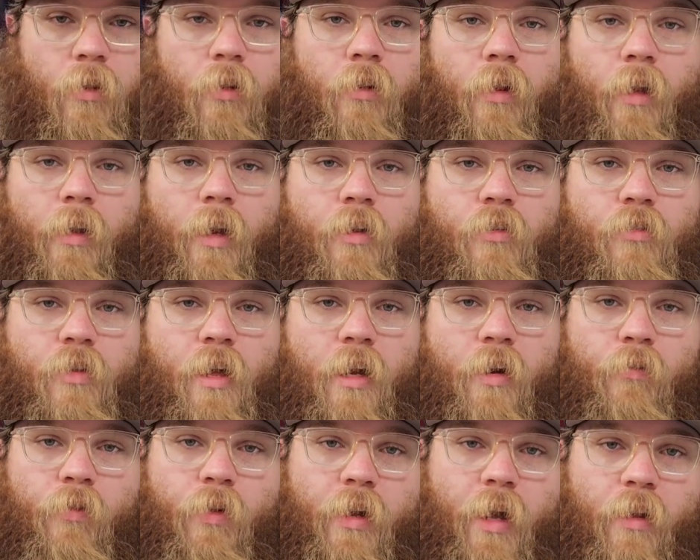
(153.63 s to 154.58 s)
Like I said,
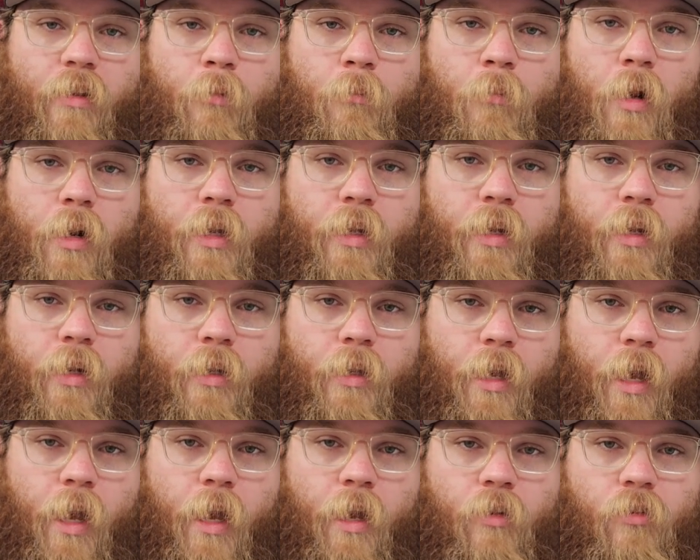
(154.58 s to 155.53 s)
if you got the money, get a
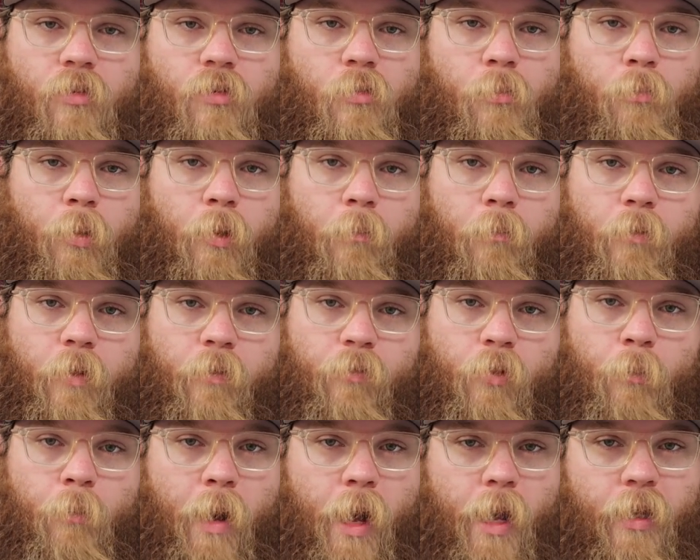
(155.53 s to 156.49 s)
case. But if
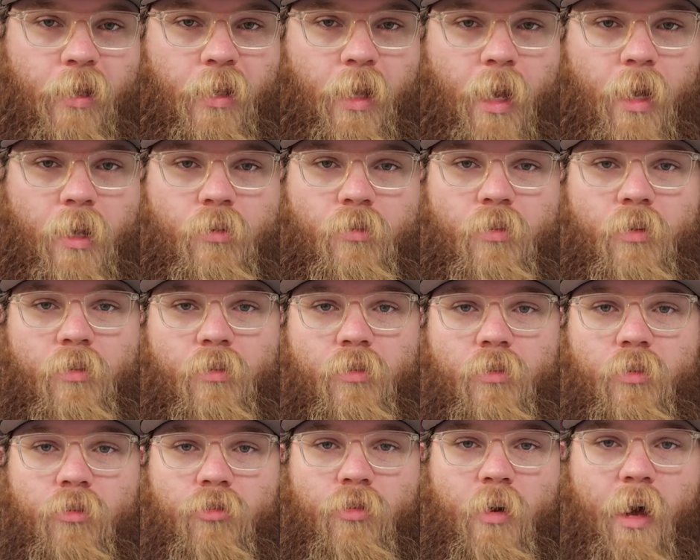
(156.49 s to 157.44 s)
you're buying
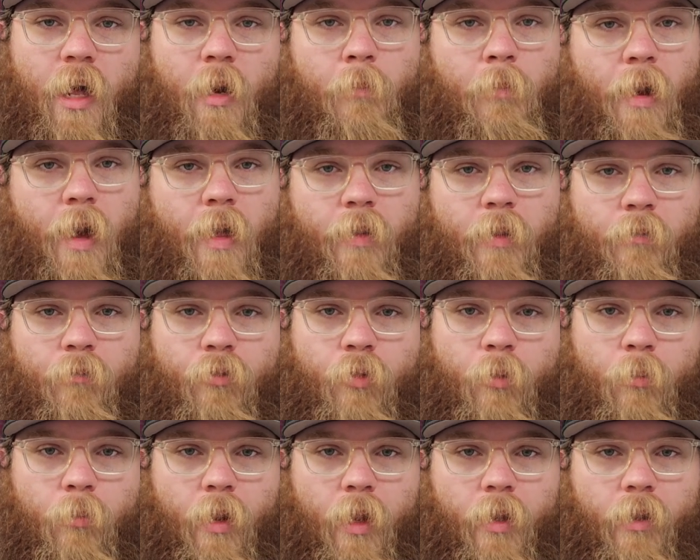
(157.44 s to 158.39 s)
cases, try to buy them
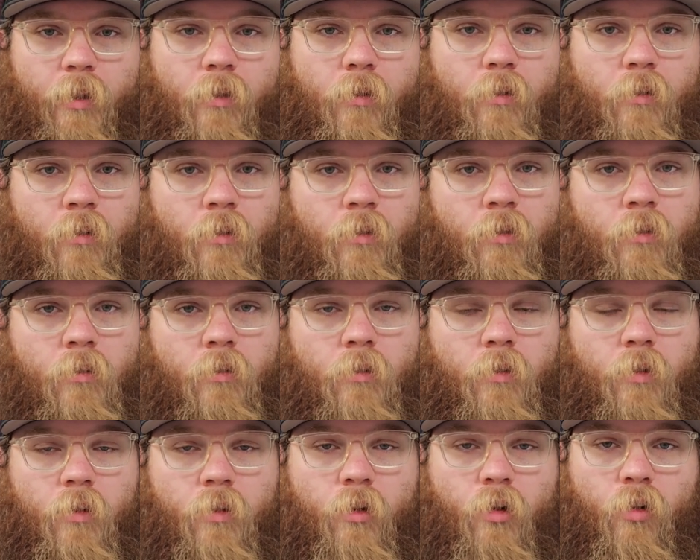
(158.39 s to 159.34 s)
from like
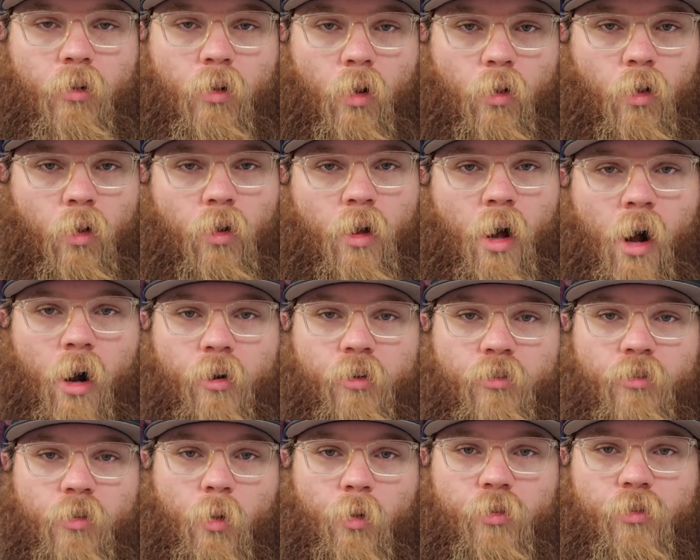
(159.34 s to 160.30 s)
your local card
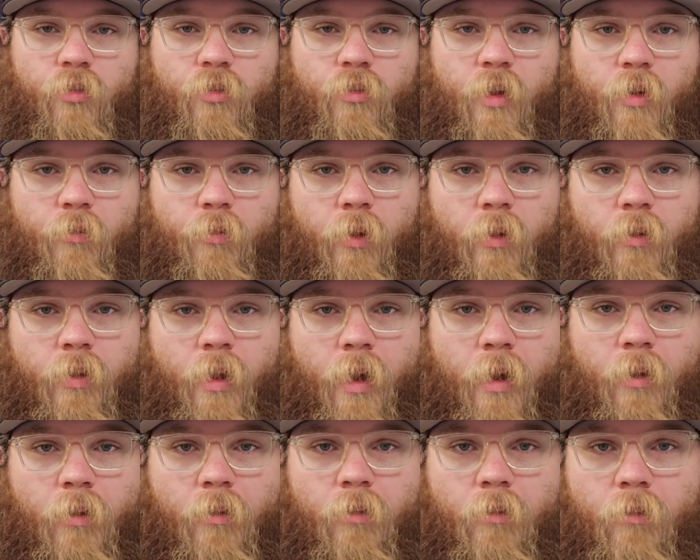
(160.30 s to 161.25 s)
stores and stuff like
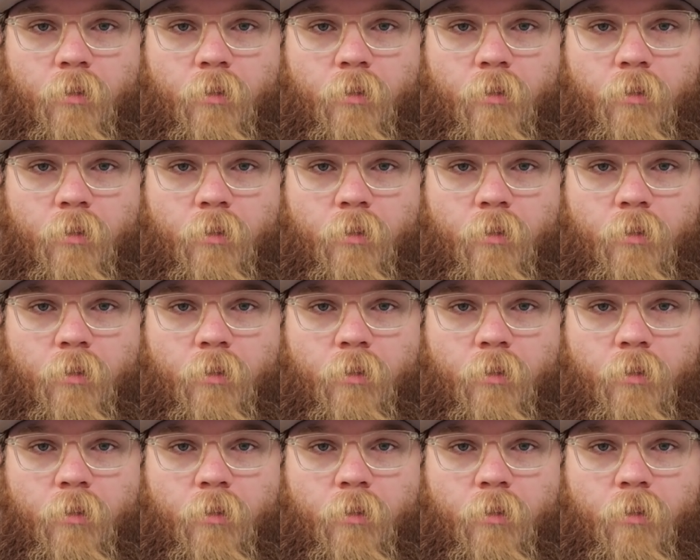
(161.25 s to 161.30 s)
that.